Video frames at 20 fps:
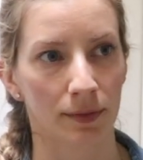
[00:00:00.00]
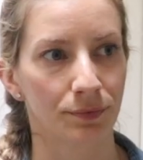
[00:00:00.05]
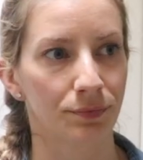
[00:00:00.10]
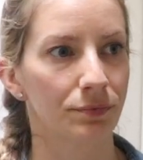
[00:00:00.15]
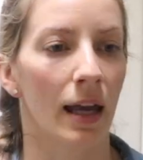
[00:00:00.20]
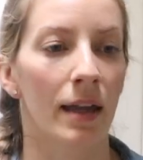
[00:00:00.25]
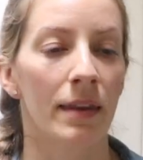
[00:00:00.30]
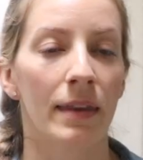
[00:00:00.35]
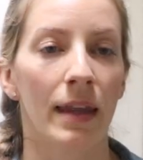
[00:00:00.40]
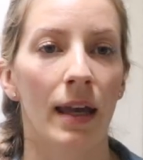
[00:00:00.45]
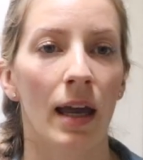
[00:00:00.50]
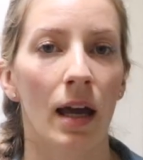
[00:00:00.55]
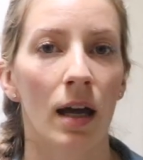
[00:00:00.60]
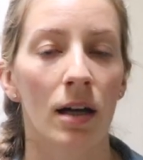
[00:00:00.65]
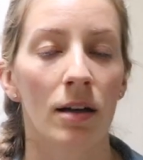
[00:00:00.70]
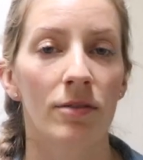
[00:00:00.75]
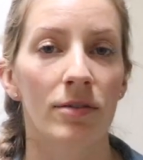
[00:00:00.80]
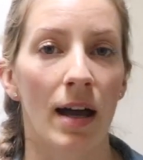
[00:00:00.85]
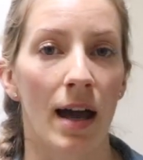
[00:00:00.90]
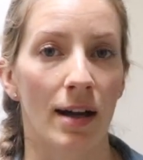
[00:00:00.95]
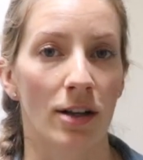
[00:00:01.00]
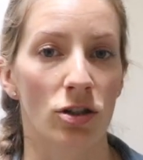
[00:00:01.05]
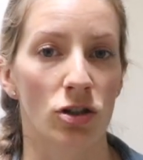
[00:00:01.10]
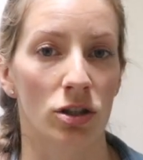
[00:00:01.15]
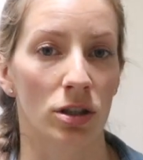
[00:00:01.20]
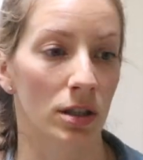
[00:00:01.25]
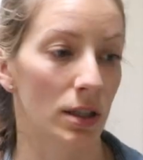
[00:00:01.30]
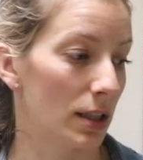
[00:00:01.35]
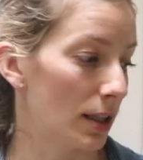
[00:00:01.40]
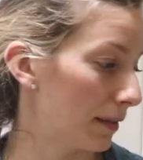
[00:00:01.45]
And they have
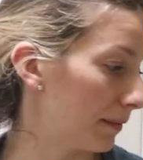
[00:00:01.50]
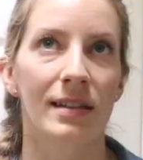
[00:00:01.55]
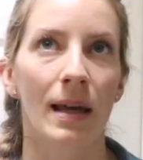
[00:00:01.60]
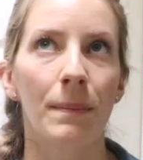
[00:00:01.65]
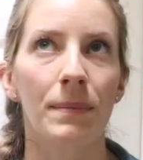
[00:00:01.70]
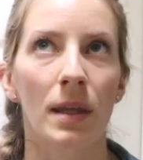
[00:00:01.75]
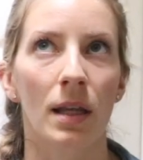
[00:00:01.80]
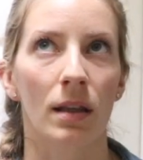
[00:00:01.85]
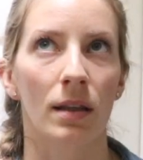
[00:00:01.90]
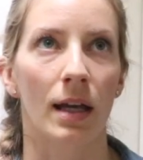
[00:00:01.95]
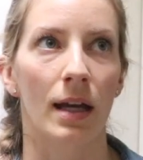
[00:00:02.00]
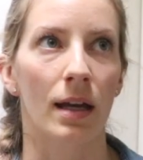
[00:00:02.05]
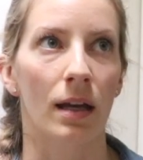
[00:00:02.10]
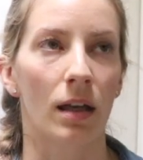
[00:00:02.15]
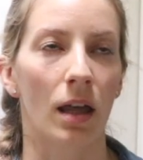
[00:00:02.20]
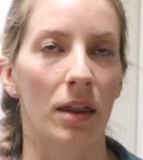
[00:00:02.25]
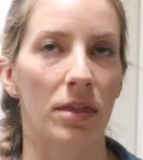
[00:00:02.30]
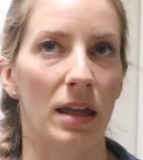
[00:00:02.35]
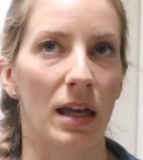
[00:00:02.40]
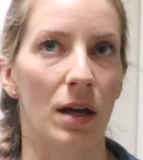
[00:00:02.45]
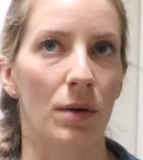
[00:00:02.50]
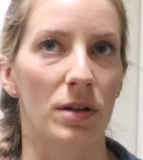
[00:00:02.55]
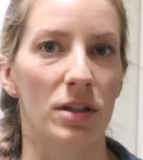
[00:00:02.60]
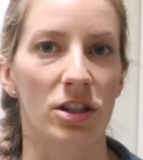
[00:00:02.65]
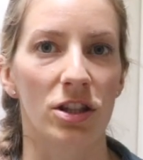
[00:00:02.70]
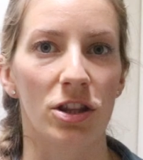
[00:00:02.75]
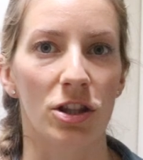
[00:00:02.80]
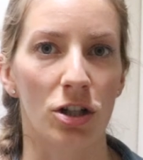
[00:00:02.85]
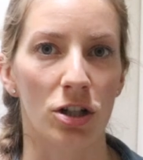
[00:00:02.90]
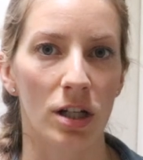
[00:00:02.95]
actually something like, I think it was
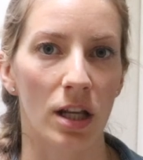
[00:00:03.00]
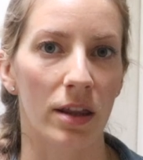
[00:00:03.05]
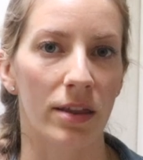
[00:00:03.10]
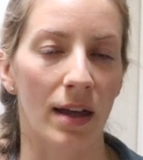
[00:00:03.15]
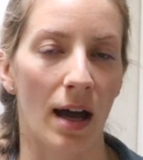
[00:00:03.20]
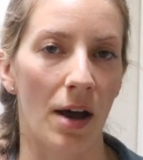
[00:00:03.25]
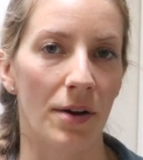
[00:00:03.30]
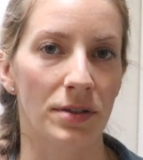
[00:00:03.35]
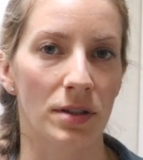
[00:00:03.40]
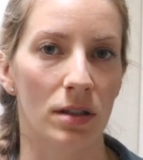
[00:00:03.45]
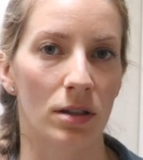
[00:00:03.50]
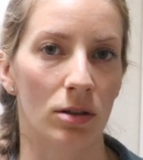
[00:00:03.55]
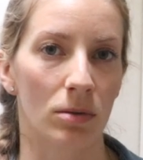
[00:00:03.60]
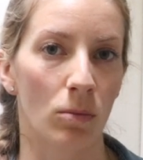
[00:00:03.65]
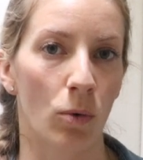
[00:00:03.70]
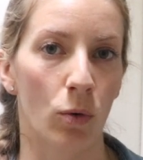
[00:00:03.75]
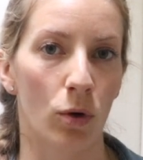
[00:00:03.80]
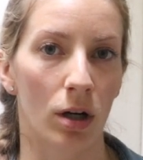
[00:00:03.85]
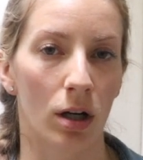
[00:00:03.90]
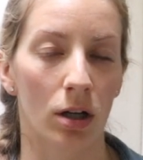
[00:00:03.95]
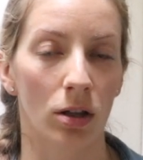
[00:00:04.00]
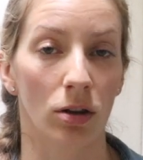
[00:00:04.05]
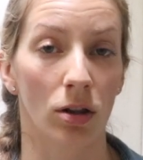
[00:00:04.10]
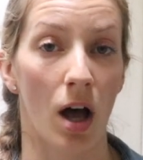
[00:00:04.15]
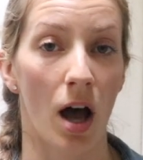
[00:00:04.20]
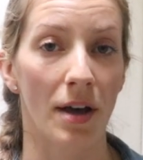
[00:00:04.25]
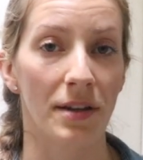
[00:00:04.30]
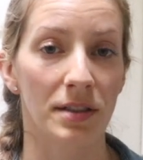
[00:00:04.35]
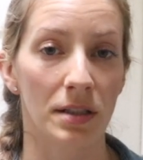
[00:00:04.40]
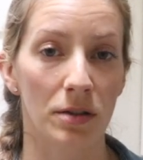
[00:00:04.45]
30,000 or more
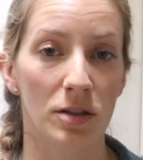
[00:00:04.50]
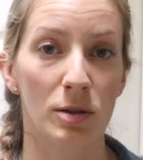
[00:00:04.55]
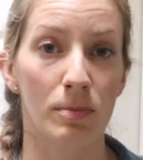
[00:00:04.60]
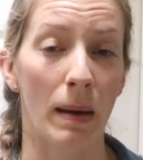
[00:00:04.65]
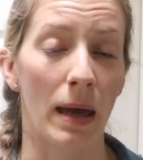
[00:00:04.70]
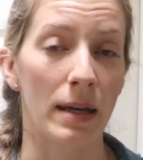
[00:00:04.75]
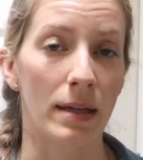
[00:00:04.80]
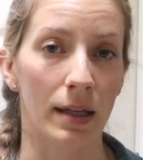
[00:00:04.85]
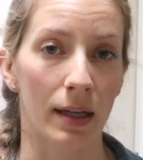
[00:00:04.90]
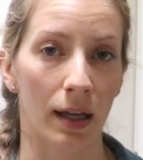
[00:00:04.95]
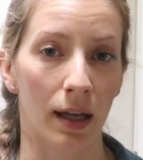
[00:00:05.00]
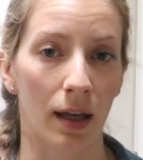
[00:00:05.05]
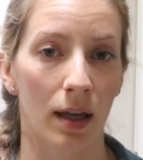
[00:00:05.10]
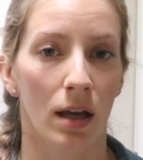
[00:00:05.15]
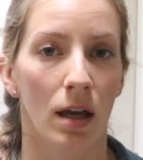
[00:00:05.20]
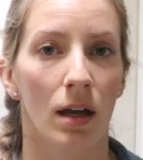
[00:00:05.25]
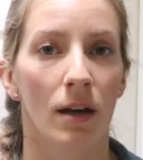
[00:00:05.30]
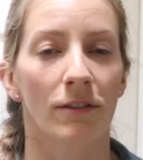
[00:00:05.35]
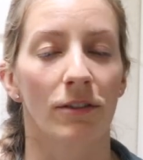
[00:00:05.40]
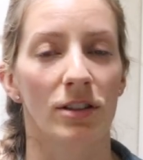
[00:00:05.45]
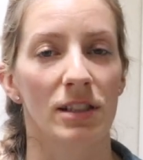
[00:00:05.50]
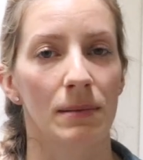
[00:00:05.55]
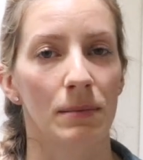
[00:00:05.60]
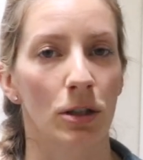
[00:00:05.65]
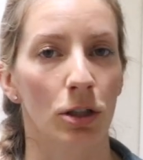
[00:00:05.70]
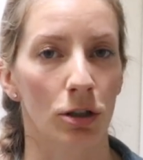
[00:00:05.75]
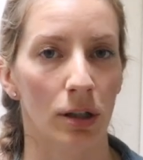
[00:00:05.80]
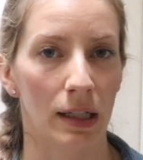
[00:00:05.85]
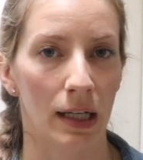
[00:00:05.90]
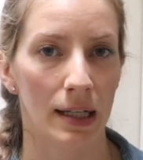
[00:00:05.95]
lawsuits pending for some
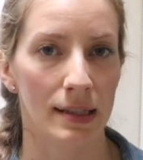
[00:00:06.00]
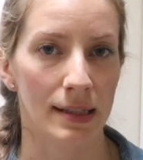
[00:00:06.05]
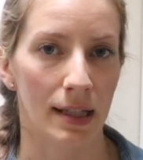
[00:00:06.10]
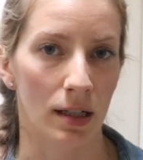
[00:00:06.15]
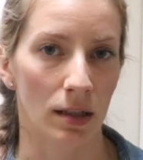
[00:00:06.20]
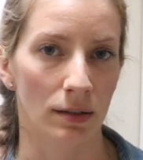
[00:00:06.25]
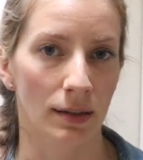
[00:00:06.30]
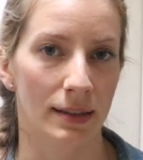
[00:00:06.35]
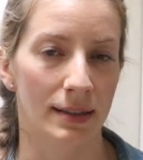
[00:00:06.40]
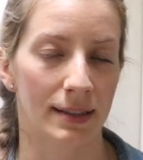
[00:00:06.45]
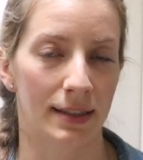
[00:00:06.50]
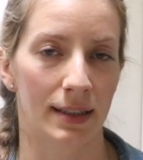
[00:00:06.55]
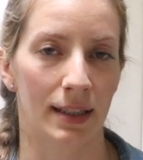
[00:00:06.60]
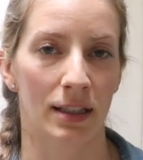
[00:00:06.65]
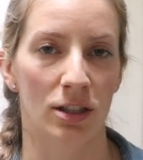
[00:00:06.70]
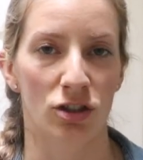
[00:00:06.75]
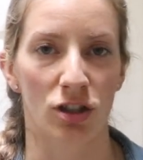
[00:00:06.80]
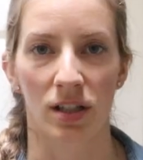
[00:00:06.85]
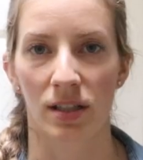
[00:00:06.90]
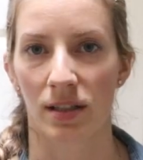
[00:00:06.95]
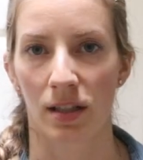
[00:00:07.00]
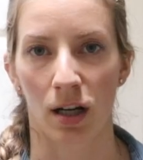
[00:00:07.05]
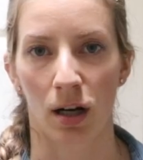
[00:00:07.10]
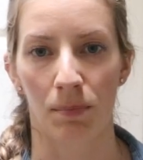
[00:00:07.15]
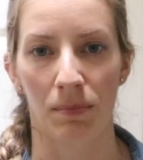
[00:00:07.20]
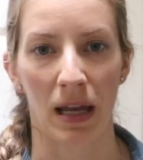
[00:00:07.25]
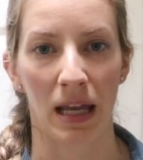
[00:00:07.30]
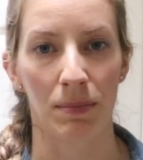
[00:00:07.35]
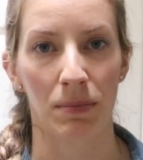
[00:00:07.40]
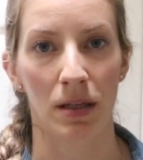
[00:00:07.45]
ingredients that are listed in just their
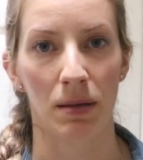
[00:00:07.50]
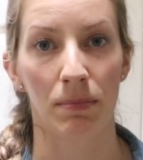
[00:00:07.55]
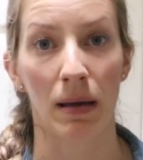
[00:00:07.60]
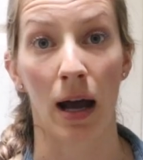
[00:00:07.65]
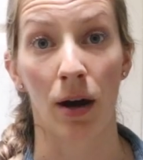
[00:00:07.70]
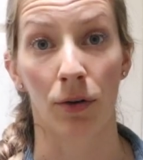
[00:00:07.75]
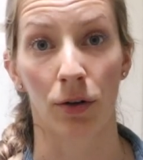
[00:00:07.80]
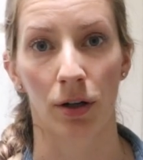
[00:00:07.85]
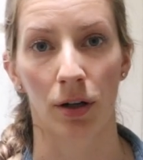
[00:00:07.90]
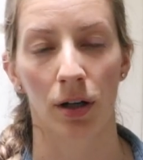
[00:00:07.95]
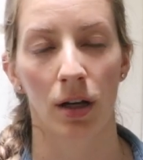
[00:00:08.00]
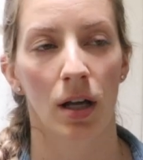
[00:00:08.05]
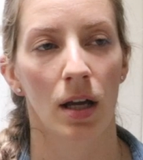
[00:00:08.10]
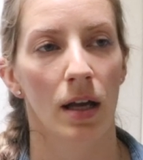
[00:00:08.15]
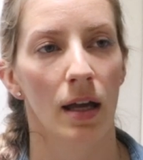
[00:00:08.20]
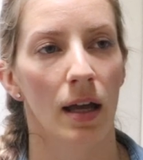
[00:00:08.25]
baby powder.